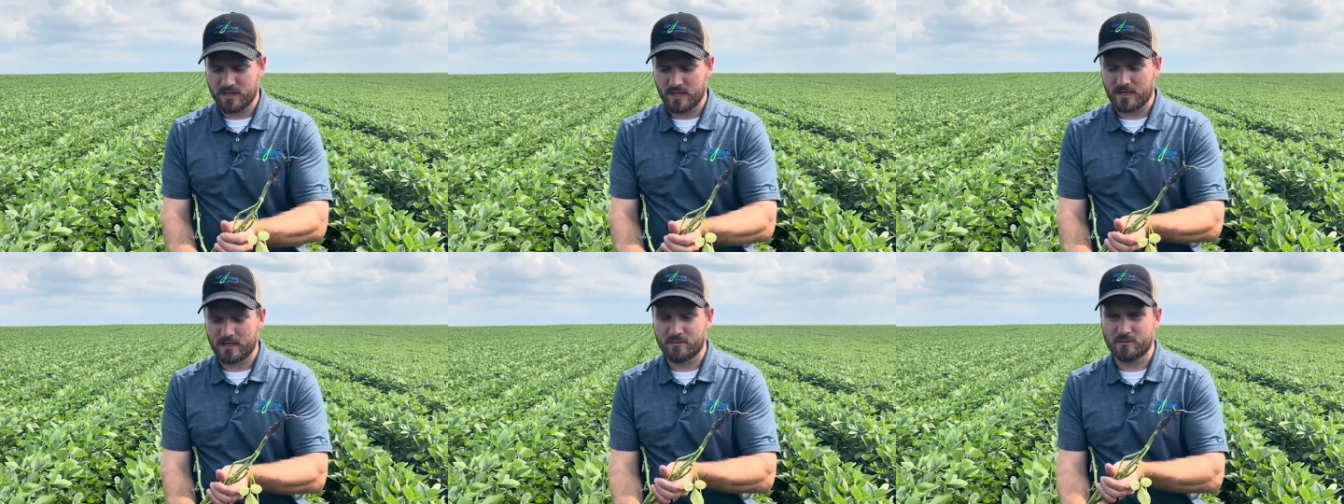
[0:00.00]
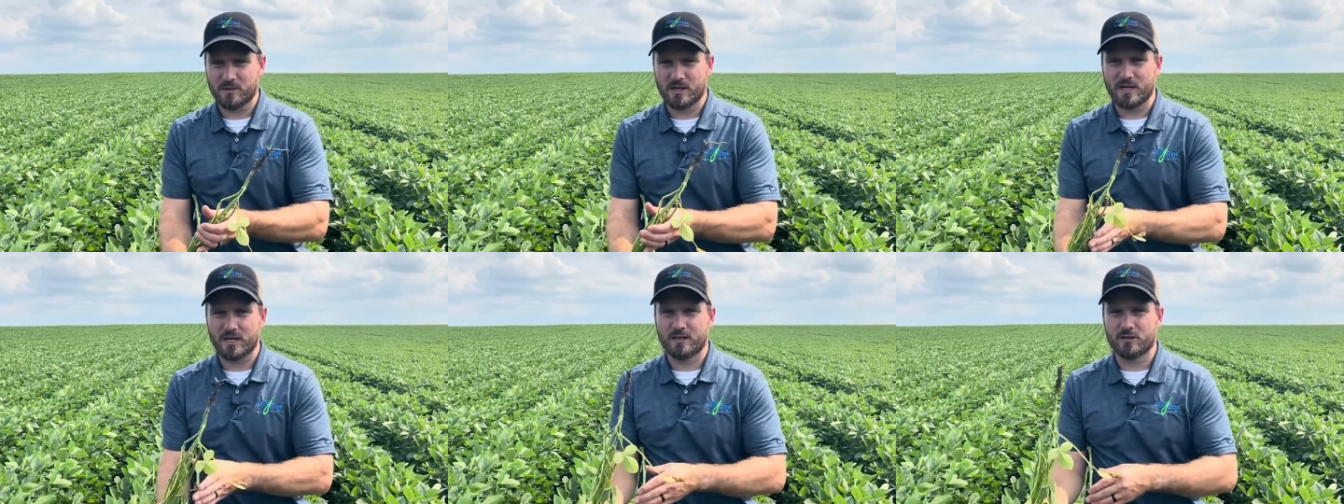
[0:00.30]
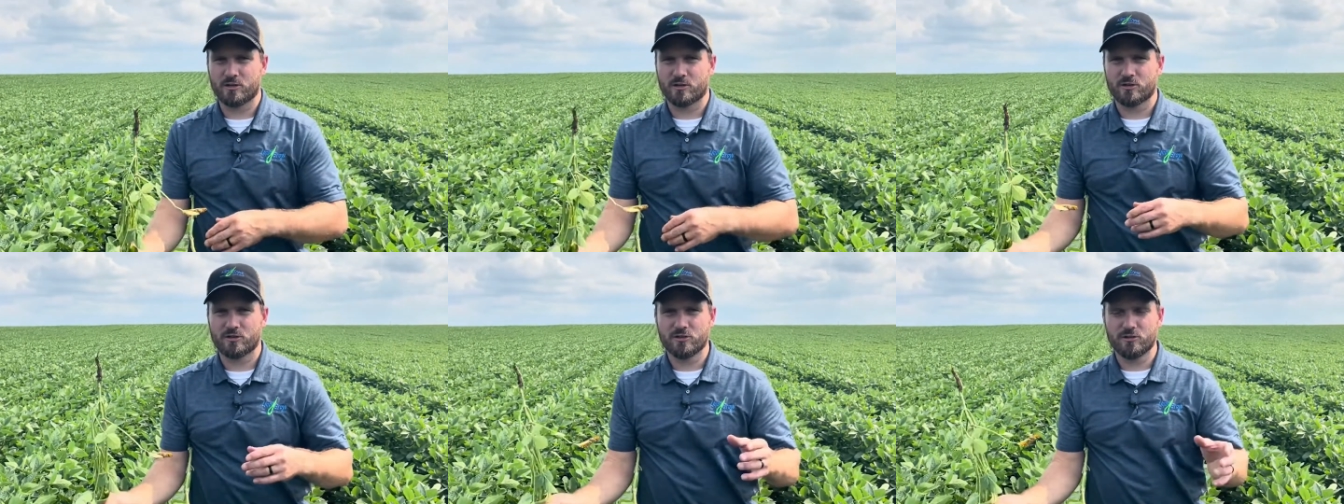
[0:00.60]
that in
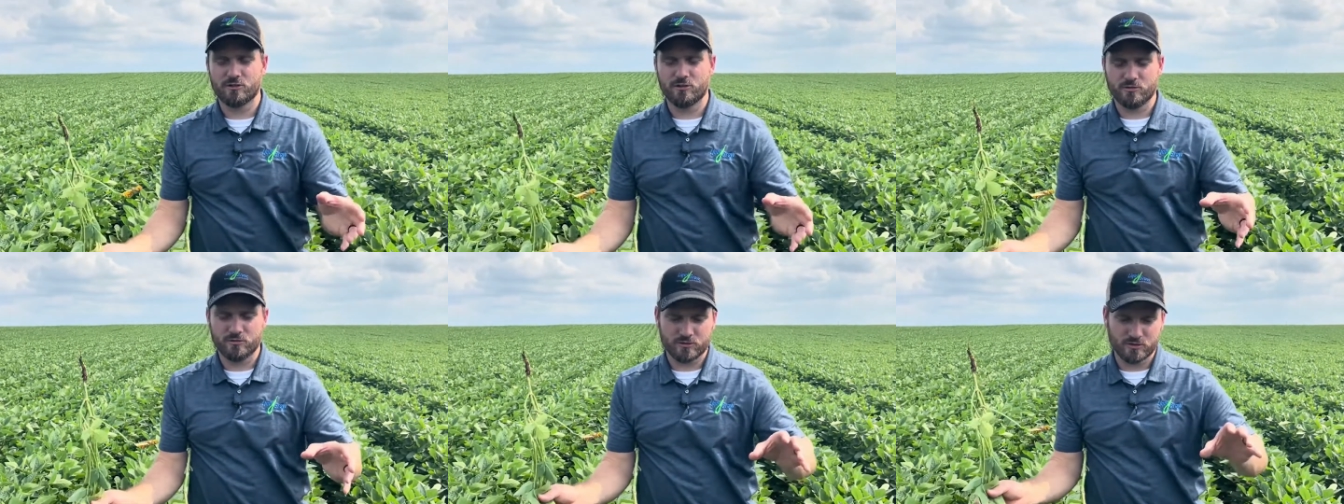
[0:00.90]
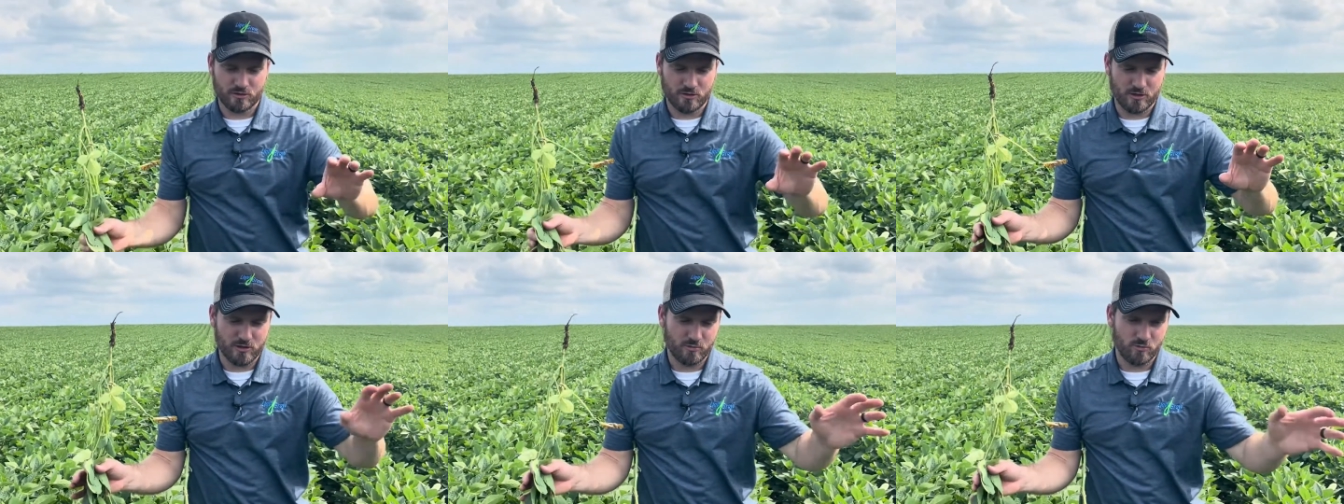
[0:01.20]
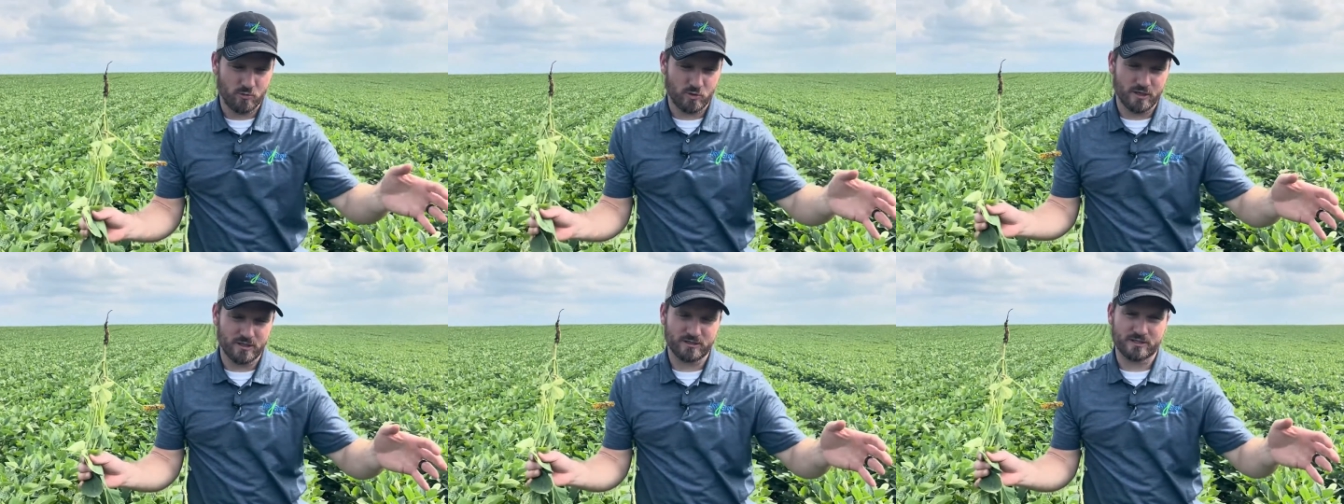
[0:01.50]
mind r2 so
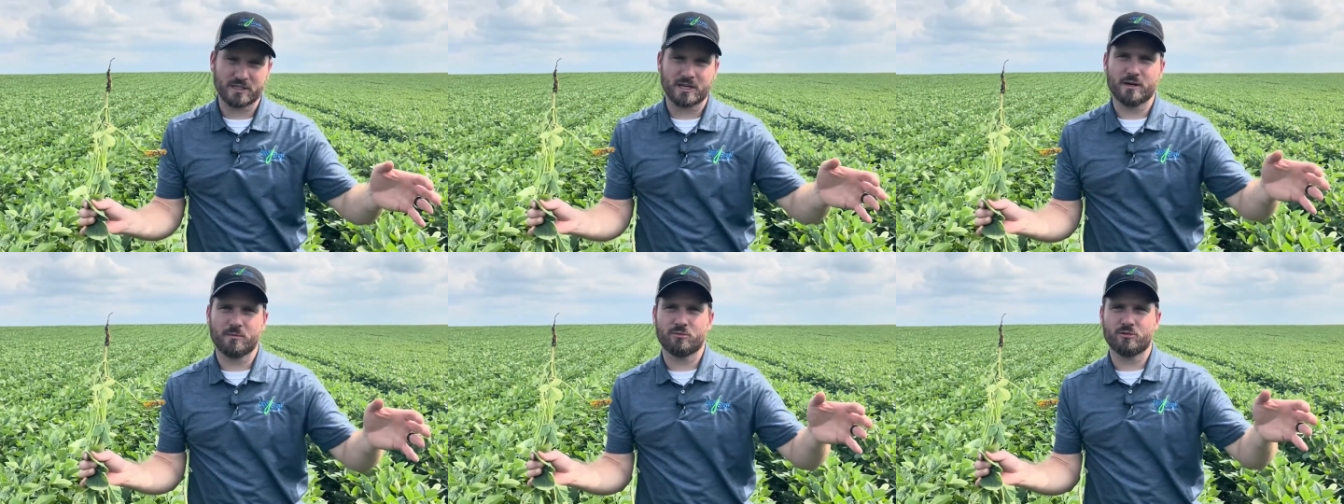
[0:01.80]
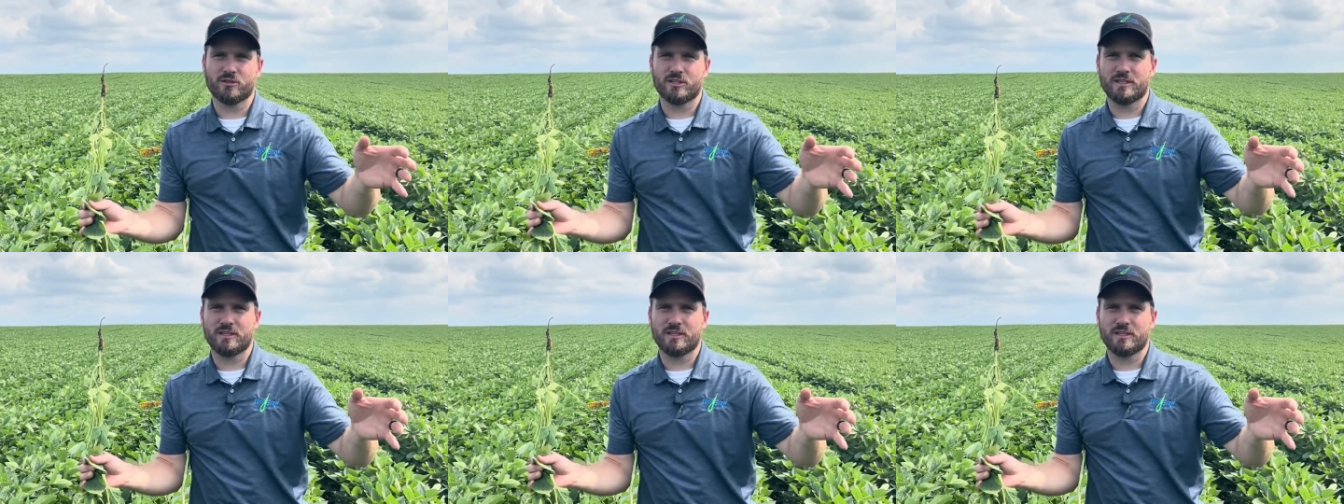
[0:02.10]
r1's a couple